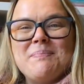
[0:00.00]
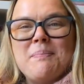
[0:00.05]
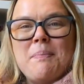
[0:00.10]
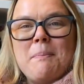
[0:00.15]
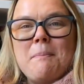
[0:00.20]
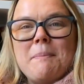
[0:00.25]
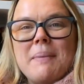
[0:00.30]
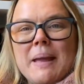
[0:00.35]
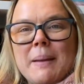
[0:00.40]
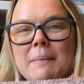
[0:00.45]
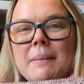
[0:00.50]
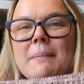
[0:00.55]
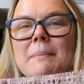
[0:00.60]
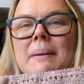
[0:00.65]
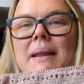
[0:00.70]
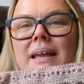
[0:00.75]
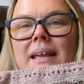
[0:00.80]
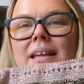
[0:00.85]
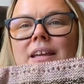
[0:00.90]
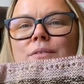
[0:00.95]
baby
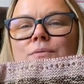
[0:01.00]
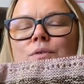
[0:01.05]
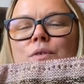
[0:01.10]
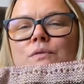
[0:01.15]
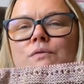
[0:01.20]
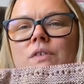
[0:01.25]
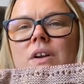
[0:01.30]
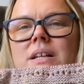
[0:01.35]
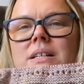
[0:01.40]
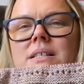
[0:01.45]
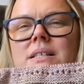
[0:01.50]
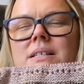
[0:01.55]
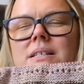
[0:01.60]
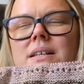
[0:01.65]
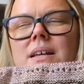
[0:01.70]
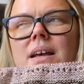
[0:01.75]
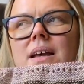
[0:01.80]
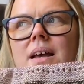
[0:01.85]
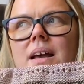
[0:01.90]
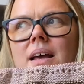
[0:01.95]
blanket for Francis.
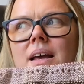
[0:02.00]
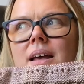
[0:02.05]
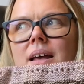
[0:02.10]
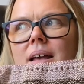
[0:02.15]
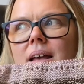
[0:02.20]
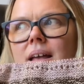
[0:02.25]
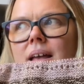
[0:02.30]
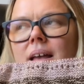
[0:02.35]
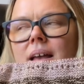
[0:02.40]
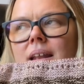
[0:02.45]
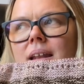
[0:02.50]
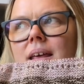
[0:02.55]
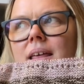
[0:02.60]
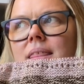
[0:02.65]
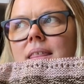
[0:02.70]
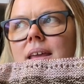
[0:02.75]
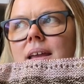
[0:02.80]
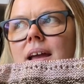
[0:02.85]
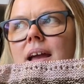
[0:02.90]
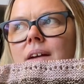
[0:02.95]
And I
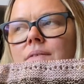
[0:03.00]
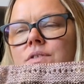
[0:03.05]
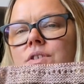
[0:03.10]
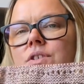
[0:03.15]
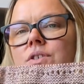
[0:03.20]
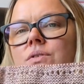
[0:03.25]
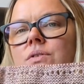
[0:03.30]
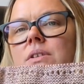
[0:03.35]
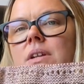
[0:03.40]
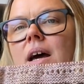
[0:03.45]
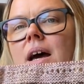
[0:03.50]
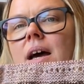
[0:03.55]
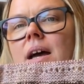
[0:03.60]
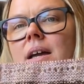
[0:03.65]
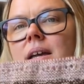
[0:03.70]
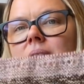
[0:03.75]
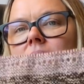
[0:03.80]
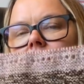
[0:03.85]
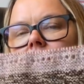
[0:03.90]
think I have to do 9